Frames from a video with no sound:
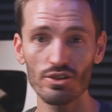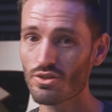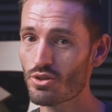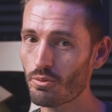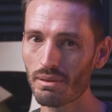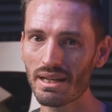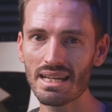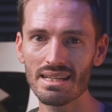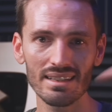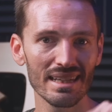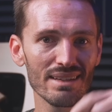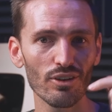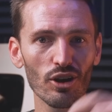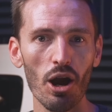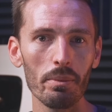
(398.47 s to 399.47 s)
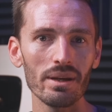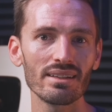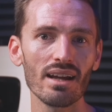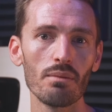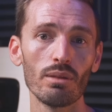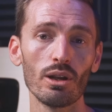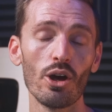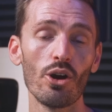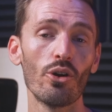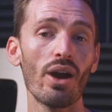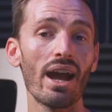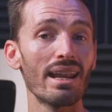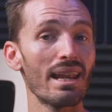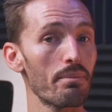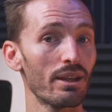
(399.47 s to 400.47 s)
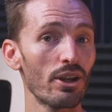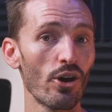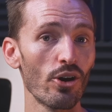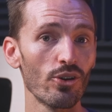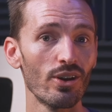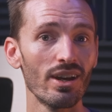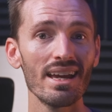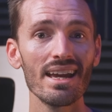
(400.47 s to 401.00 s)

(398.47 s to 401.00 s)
so please leave a comment down below and let me know.